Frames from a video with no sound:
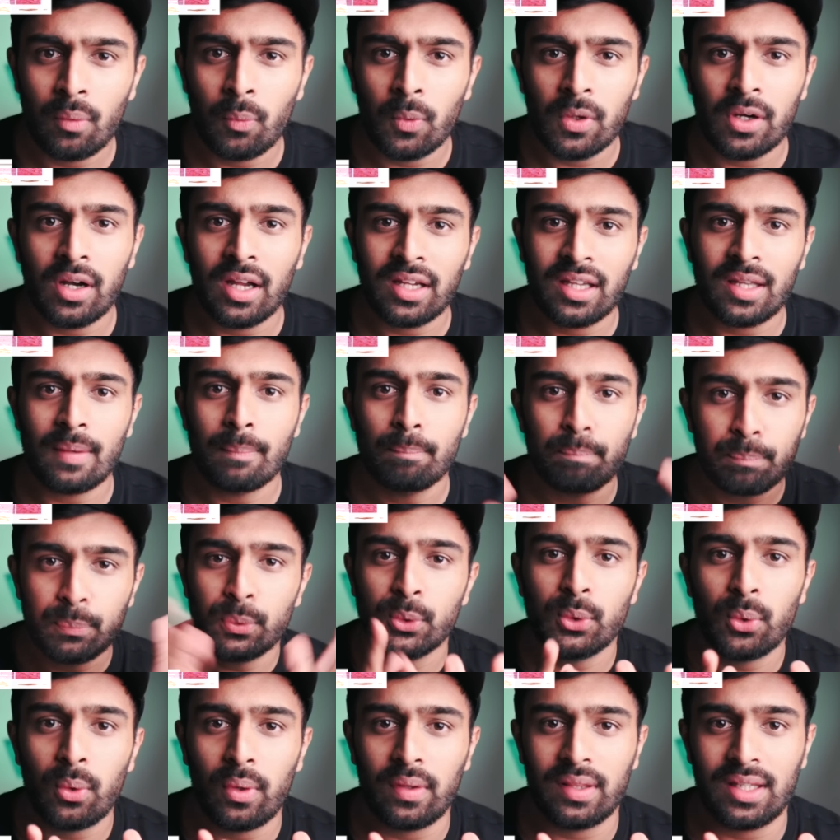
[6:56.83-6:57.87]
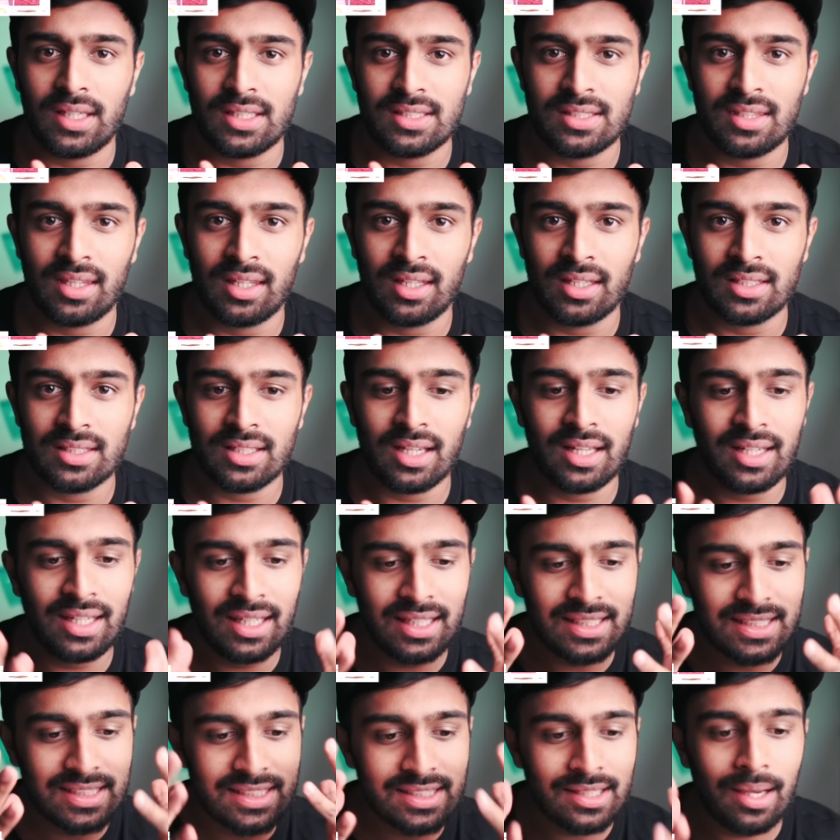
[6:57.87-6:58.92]
where I can put all these things. I
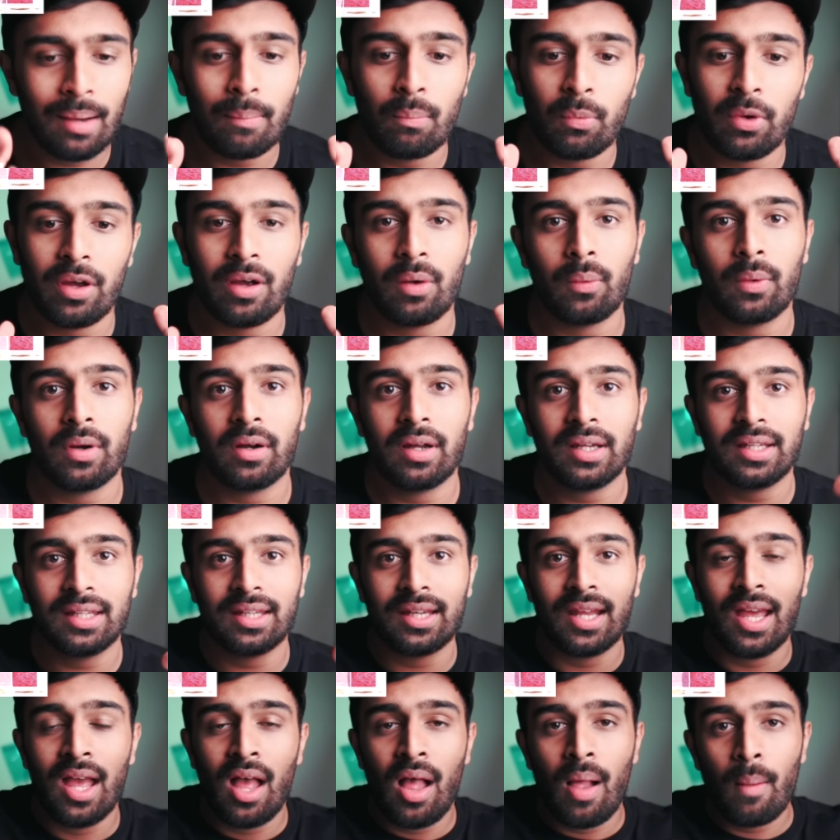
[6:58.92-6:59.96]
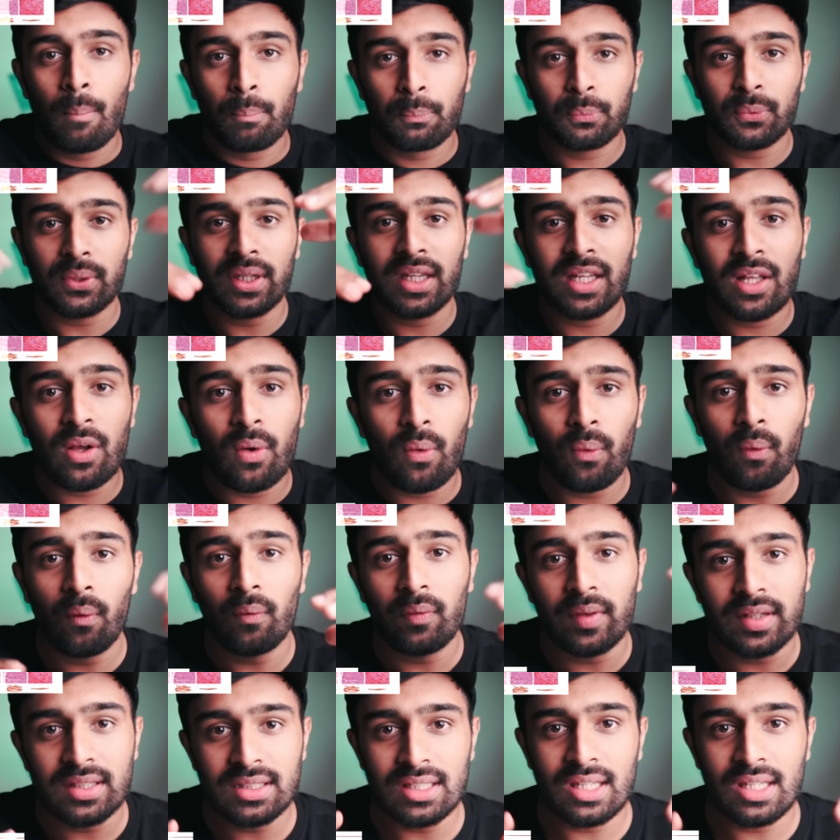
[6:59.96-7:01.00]
need somewhere where I can bring all this